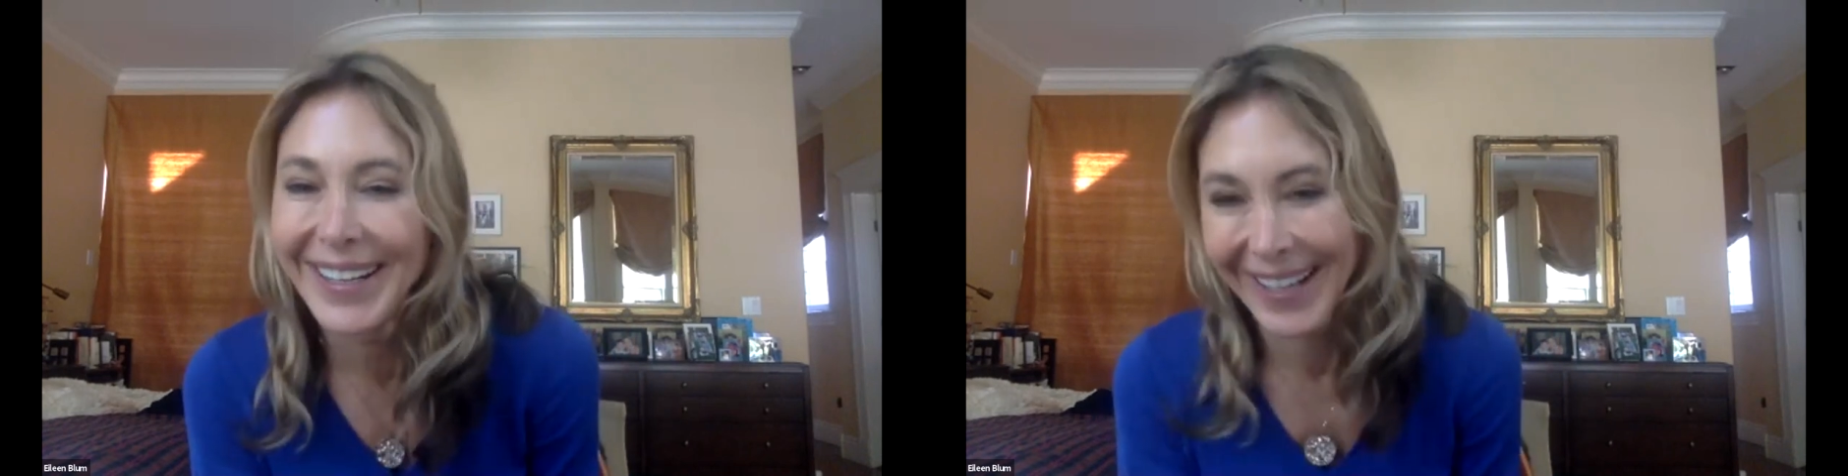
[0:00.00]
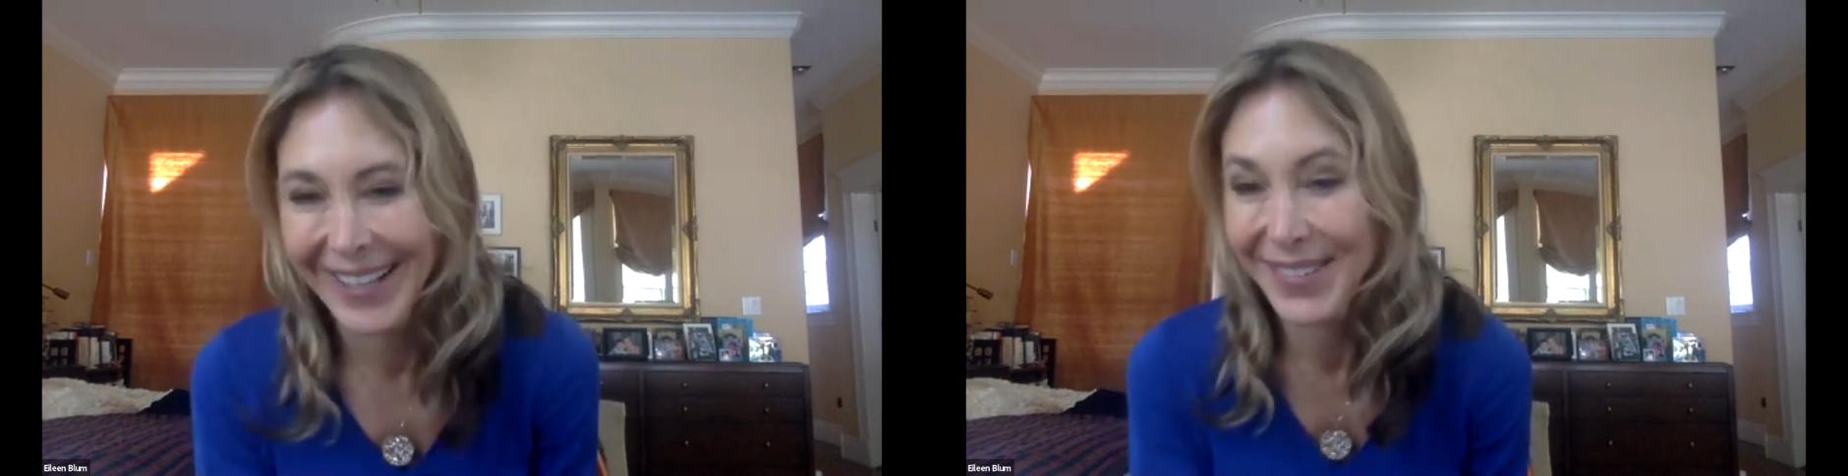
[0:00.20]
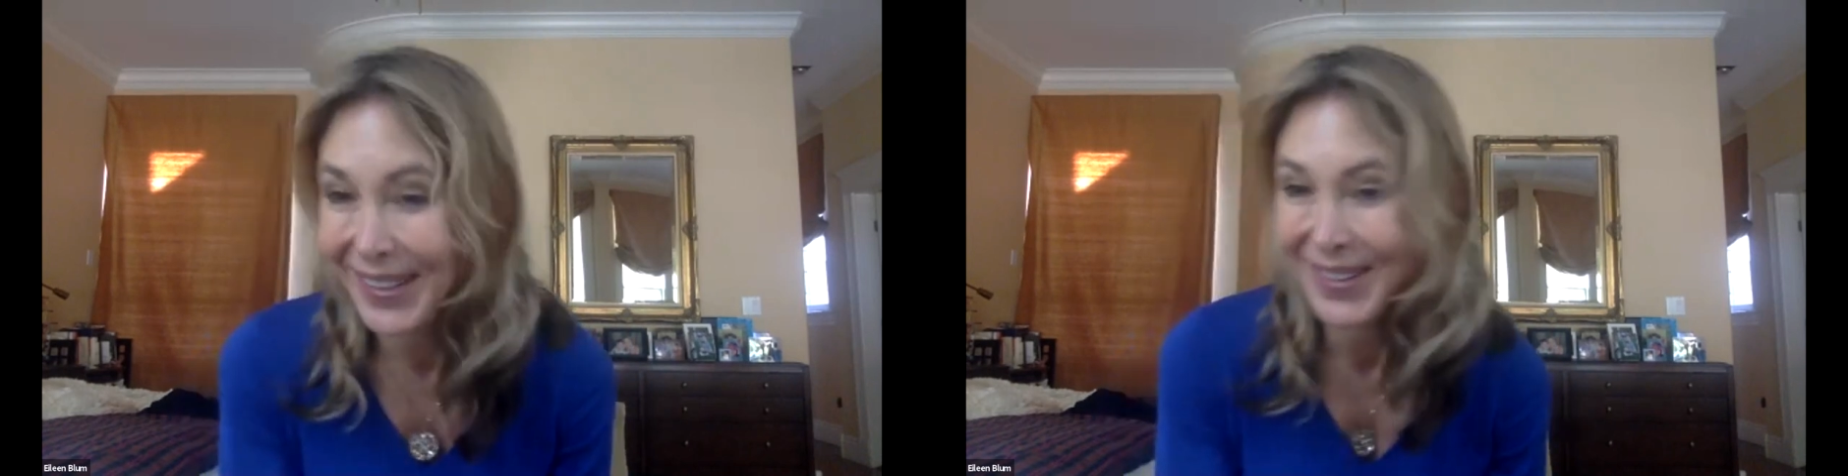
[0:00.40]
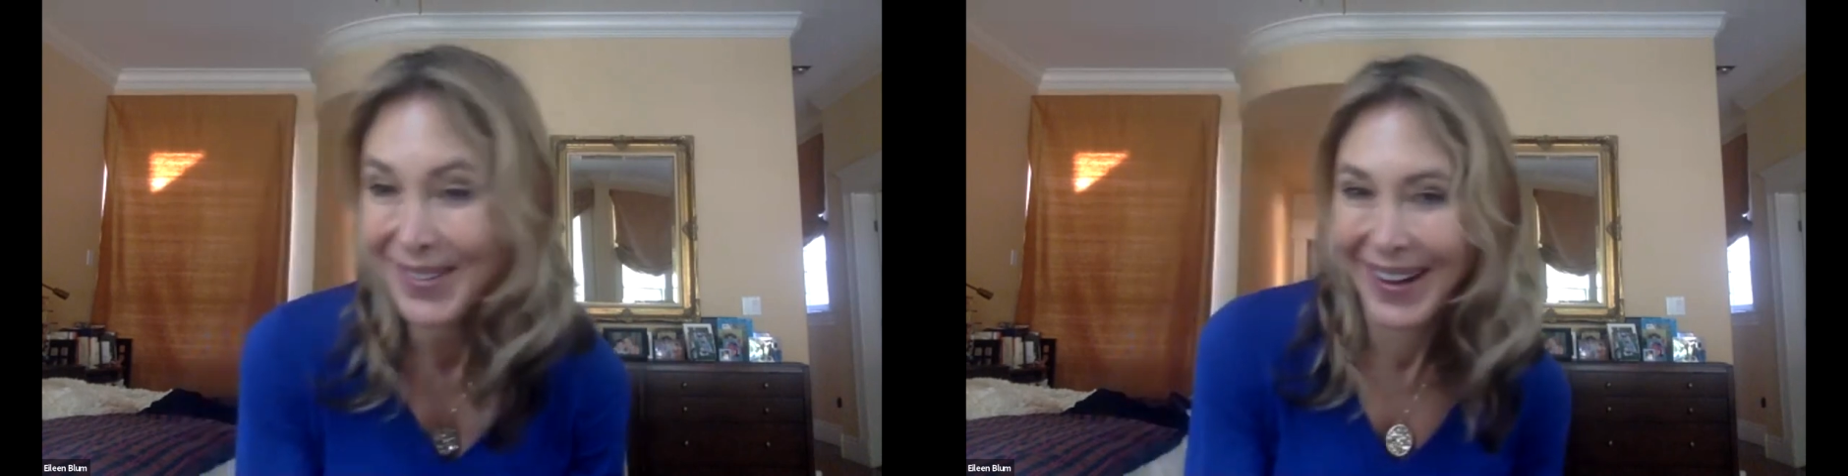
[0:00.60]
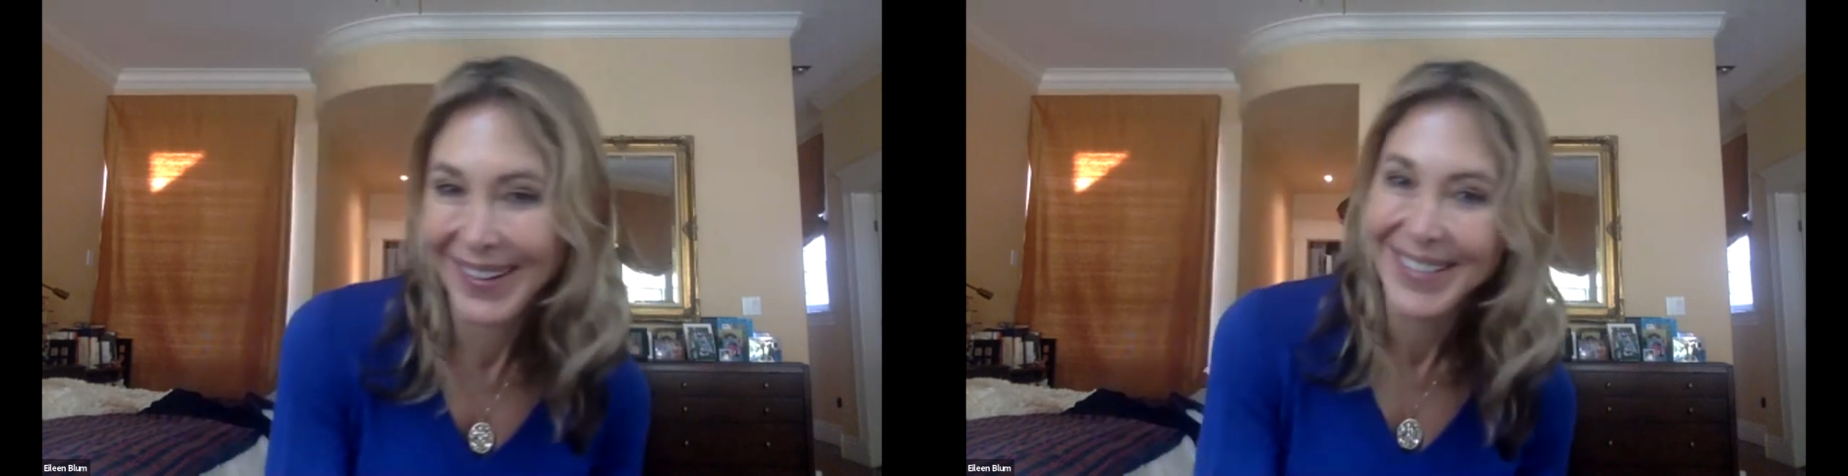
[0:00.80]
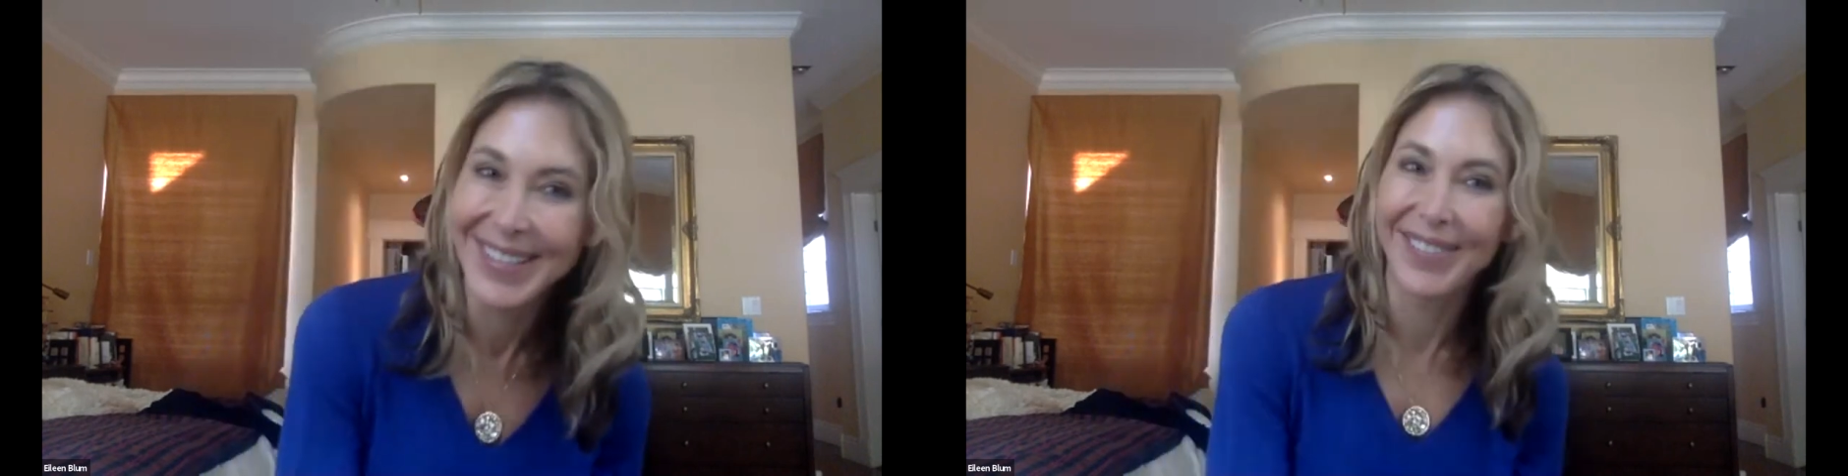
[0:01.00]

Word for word: yeah viola power